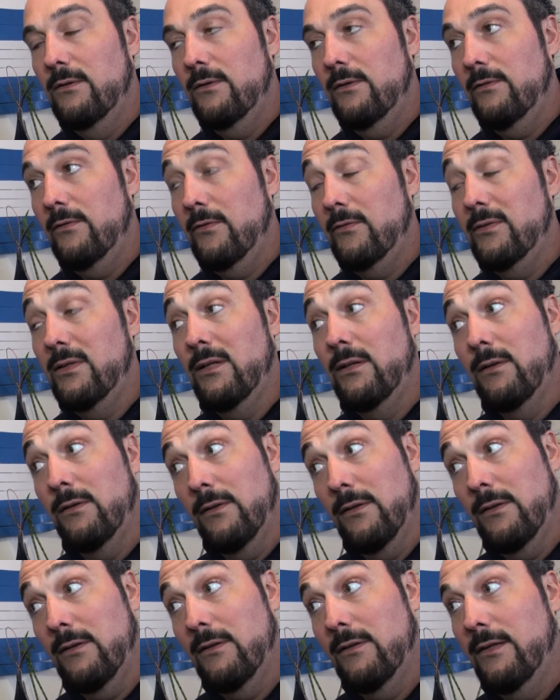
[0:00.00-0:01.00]
we've even done a
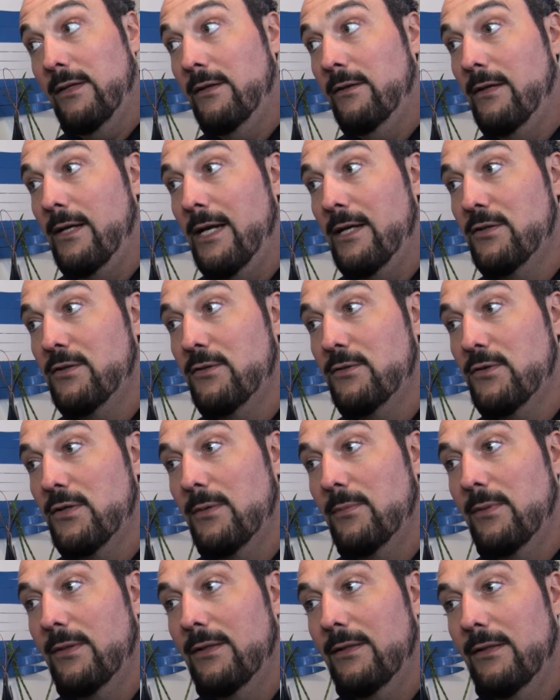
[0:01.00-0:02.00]
little international
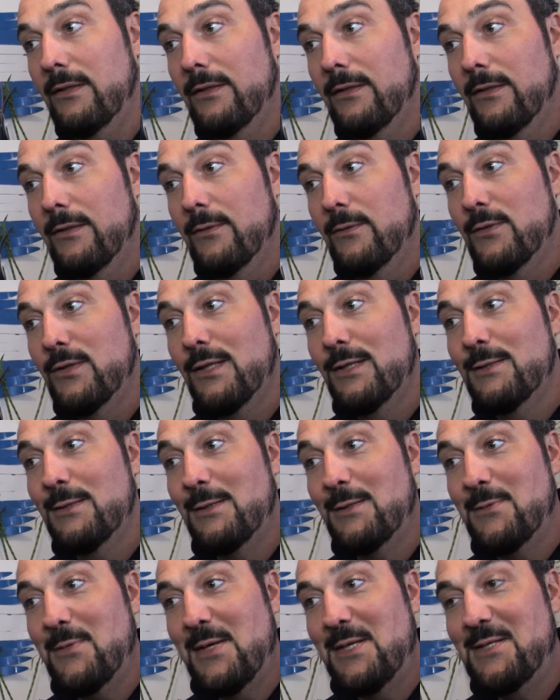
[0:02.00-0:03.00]
shipping, which gets
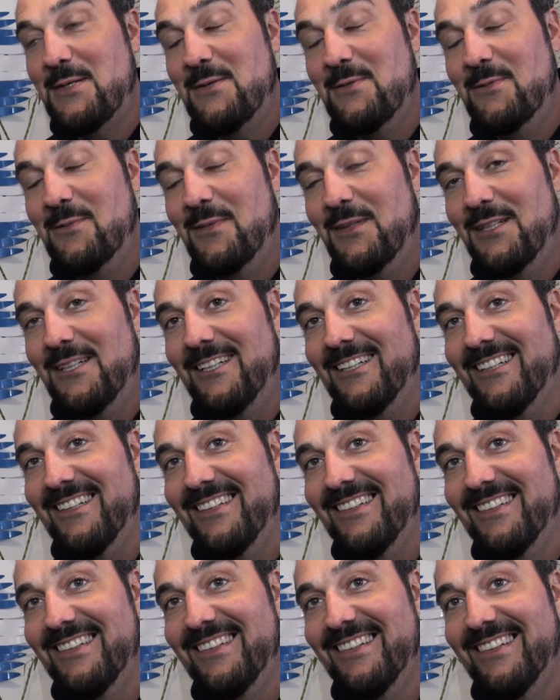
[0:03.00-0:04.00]
expensive,
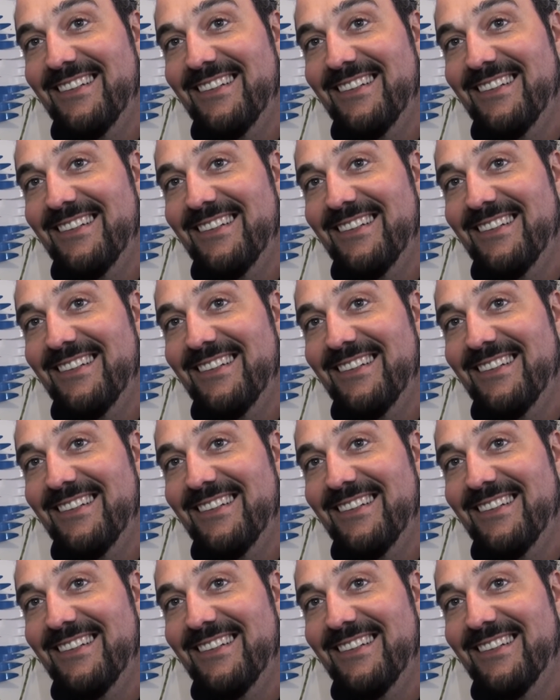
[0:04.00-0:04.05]
but